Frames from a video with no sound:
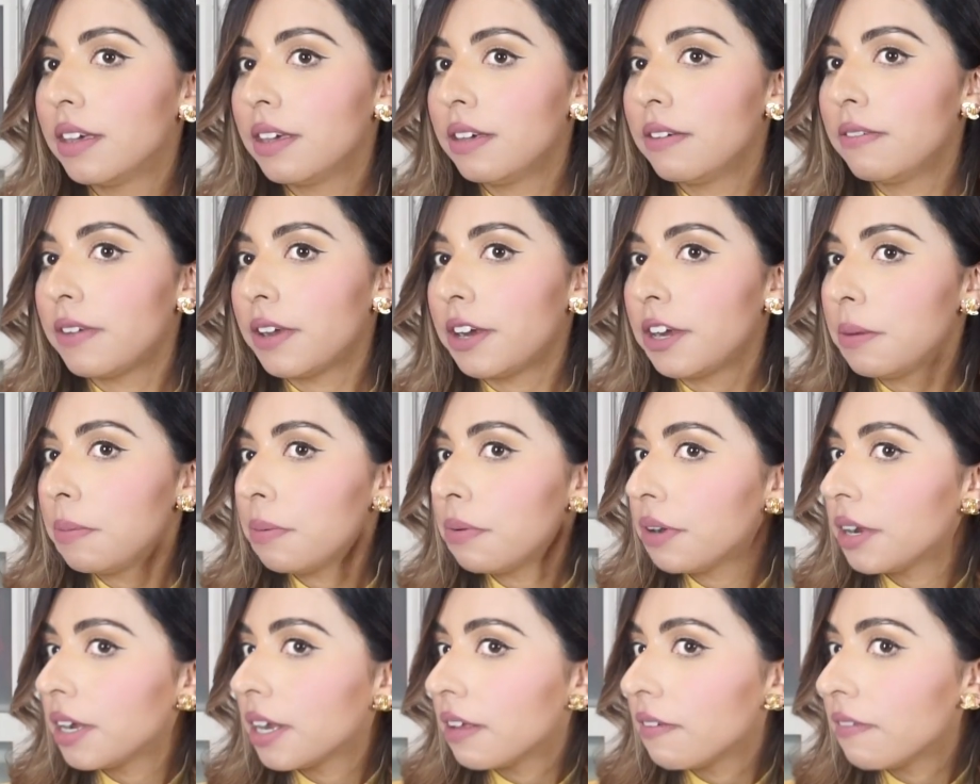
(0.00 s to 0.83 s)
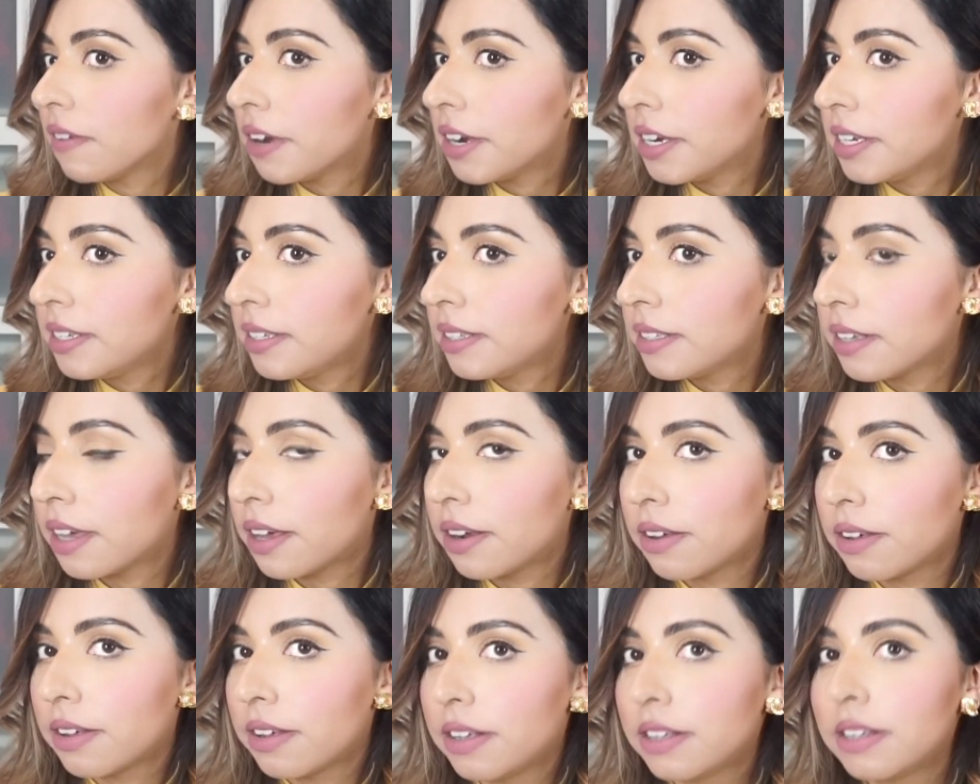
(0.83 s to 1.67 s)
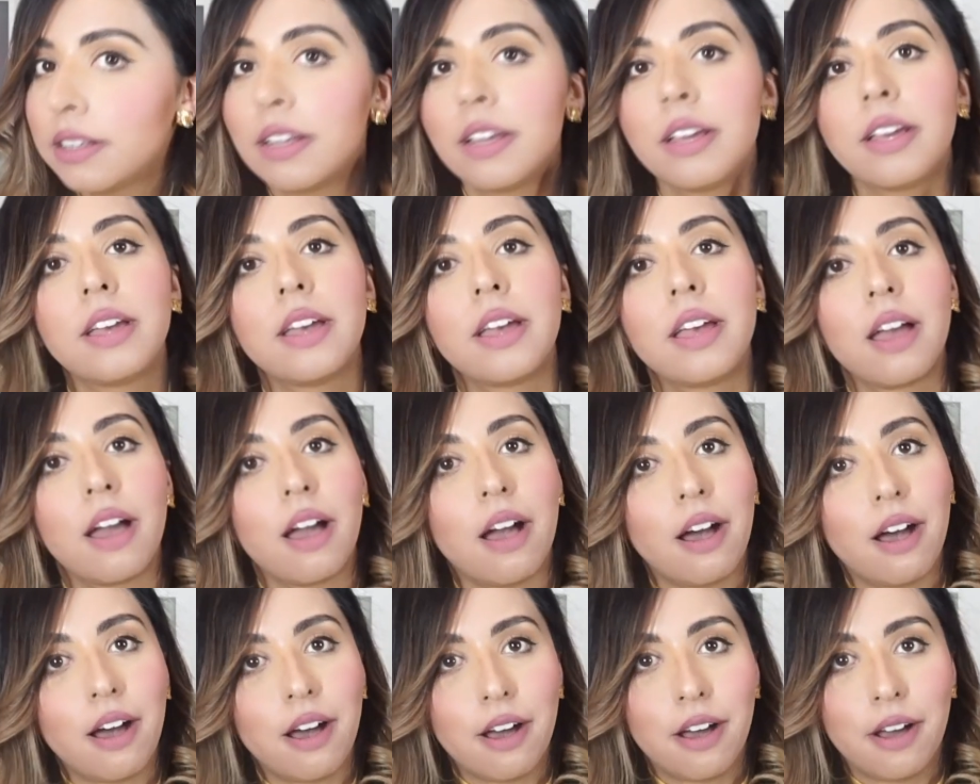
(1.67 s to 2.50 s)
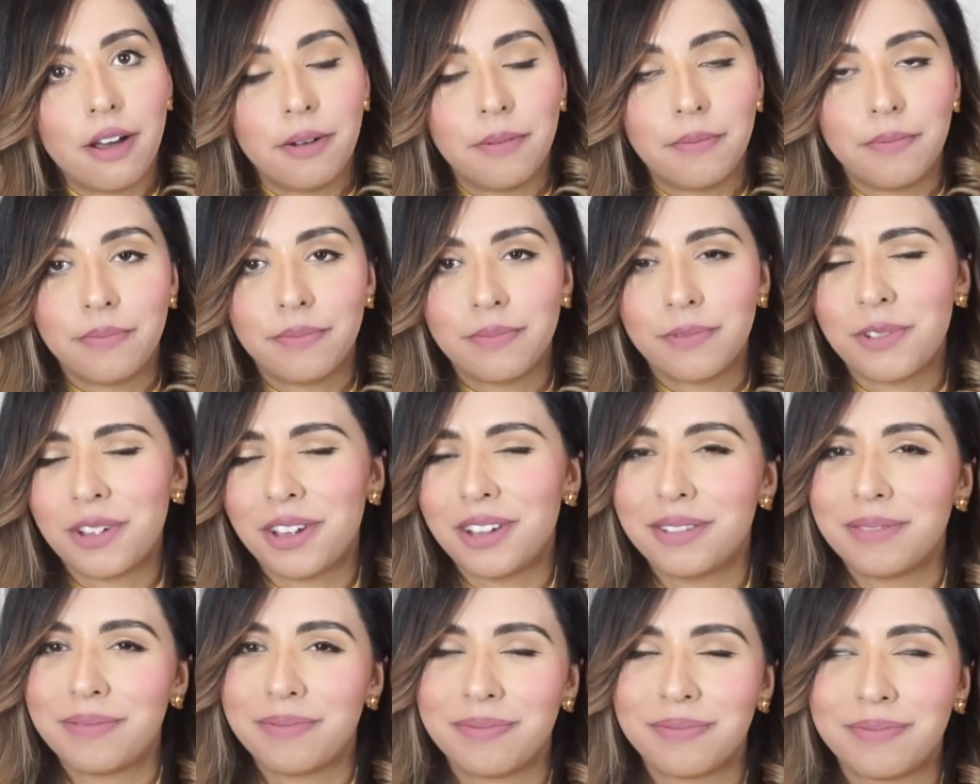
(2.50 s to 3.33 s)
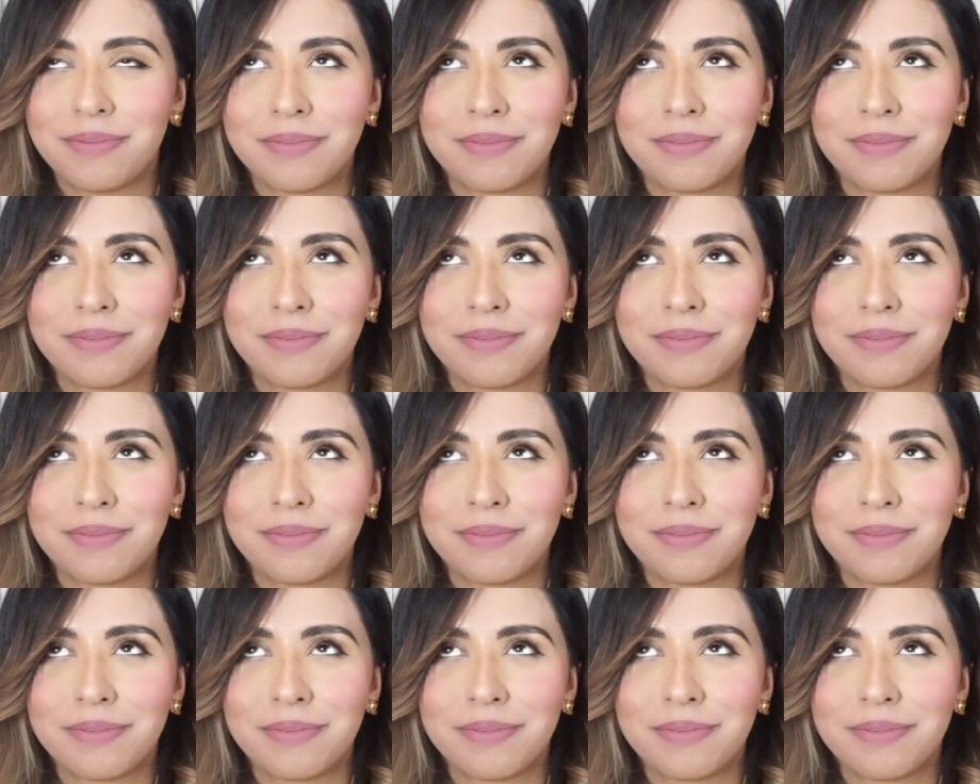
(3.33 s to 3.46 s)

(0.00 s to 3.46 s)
Very pretty, very subtle. Well,